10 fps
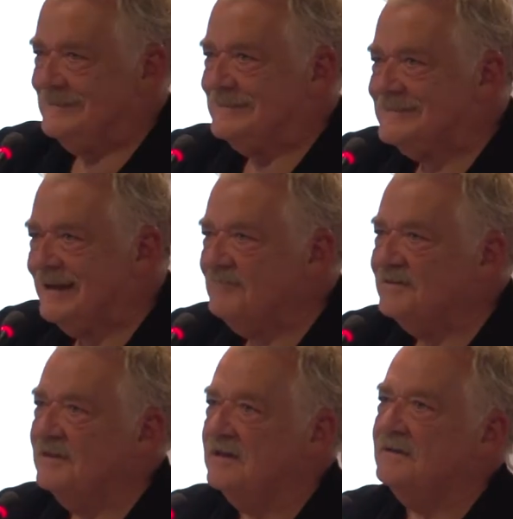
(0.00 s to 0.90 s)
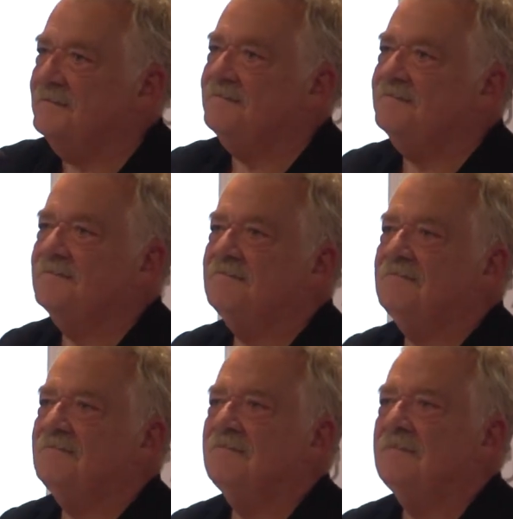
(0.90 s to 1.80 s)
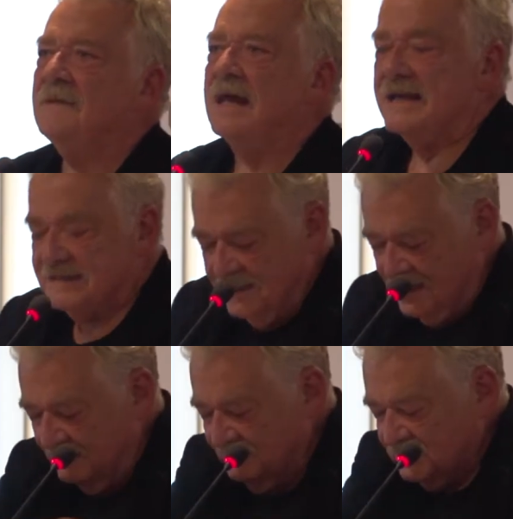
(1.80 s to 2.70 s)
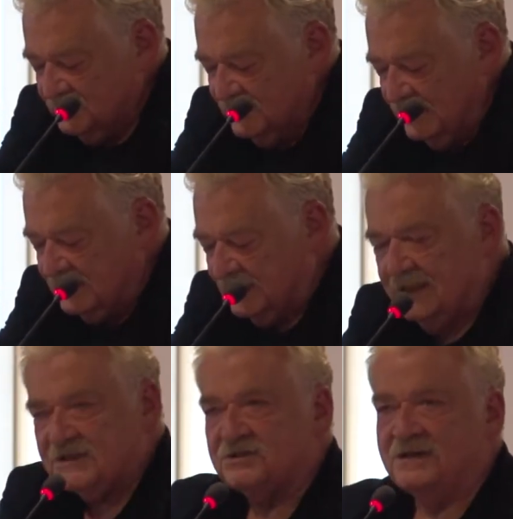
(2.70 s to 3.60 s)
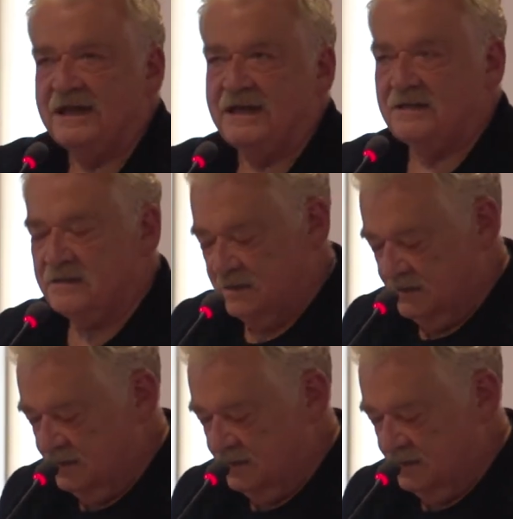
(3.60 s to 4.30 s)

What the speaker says: Something has come to an intellectual end.